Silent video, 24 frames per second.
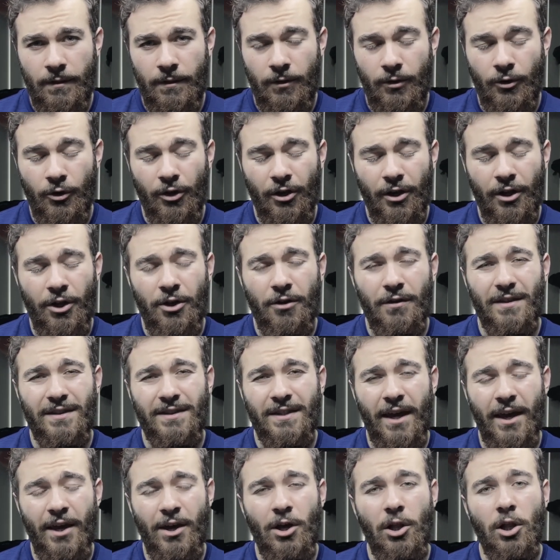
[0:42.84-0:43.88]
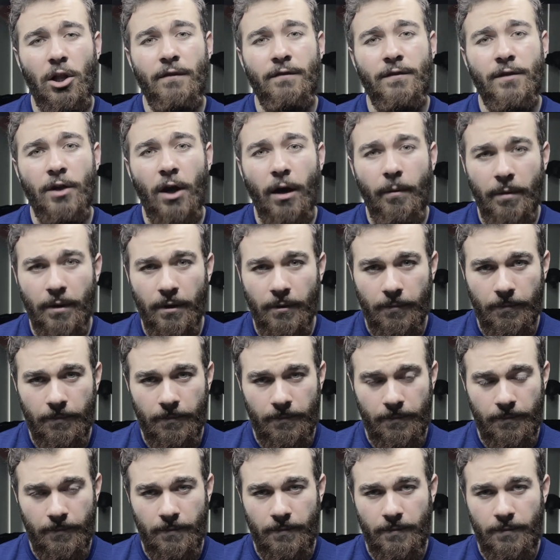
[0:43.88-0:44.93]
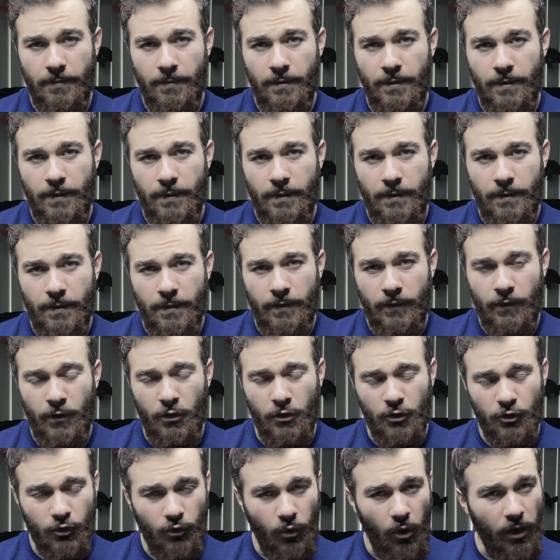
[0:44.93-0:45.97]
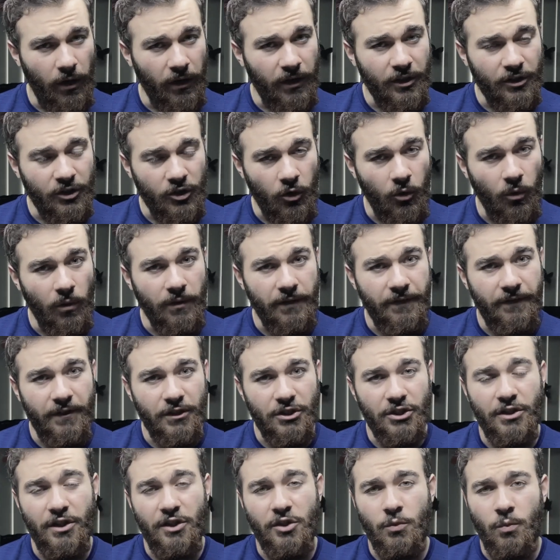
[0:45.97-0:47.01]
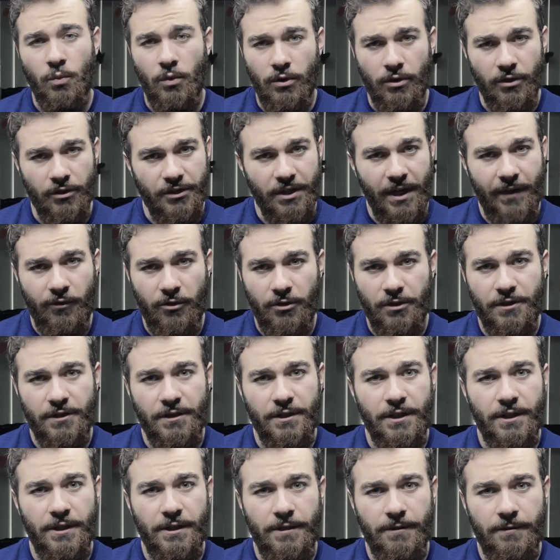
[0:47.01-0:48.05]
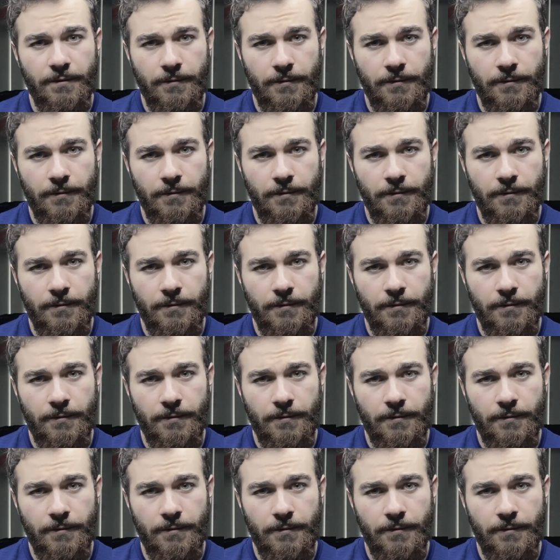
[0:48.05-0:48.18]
You're going to hear the tale of Nubbin, the strongest goldfish this world's ever seen.